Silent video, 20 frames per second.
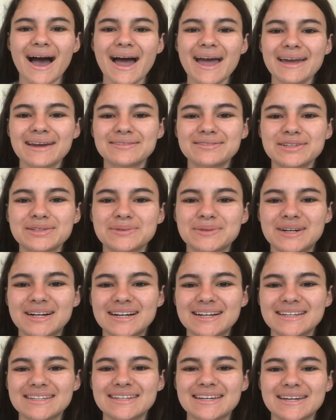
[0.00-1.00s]
Hi
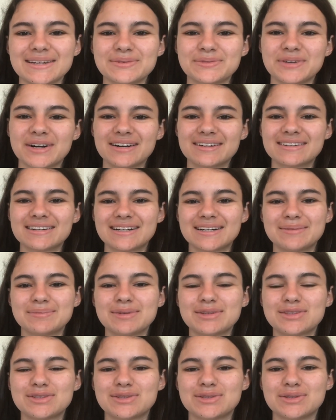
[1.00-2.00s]
everyone, and welcome
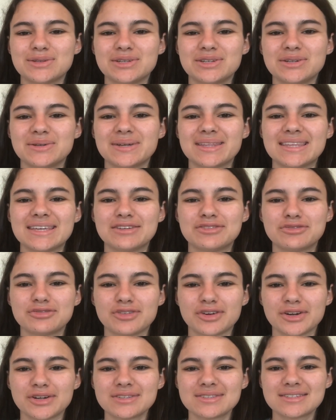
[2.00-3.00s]
to the
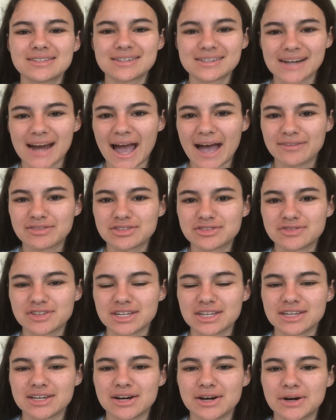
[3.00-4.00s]
first craft
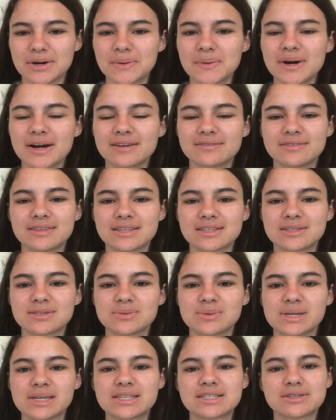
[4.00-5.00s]
video of this
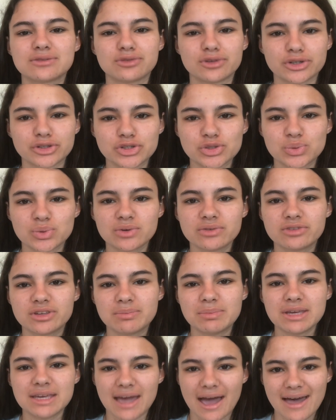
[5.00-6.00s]
week's virtual
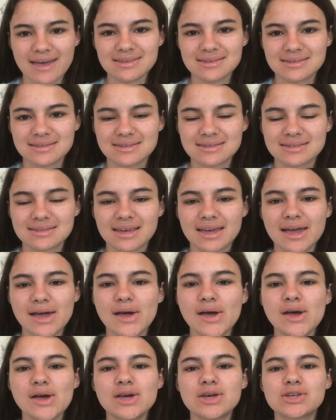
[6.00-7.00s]
VBS.
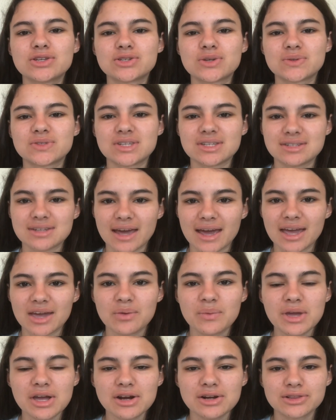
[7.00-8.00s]
So today
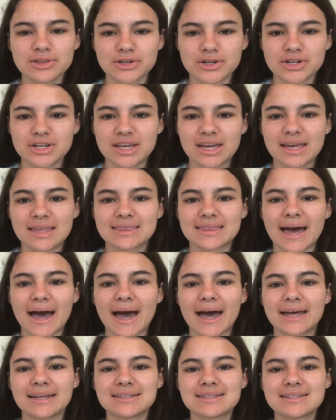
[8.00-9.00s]
we are learning
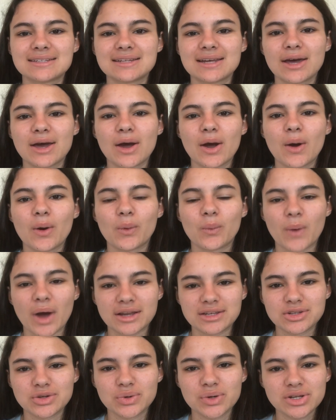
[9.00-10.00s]
that
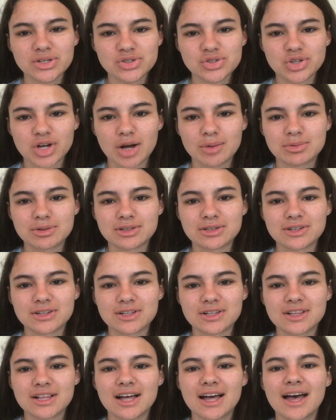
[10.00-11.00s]
when you're in
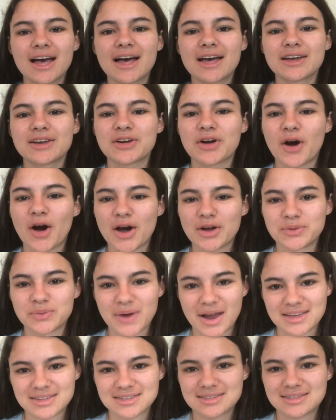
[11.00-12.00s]
trouble, God
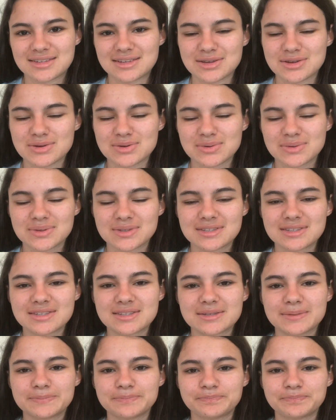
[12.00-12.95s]
rescues.